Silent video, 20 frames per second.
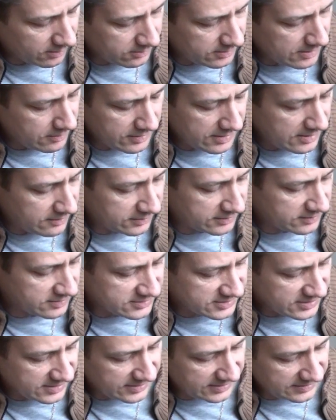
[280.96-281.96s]
can I
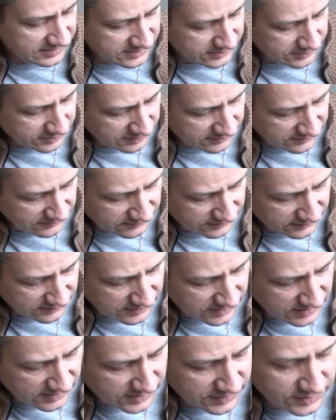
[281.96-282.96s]
say, it's sort of
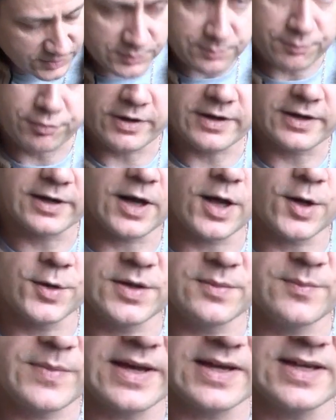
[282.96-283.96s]

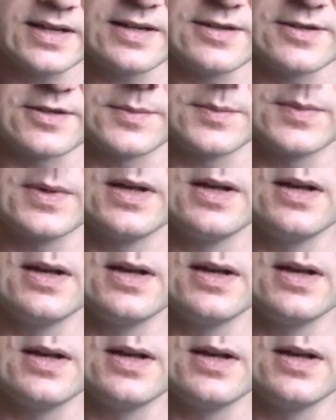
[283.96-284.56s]
spring-loaded mechanism,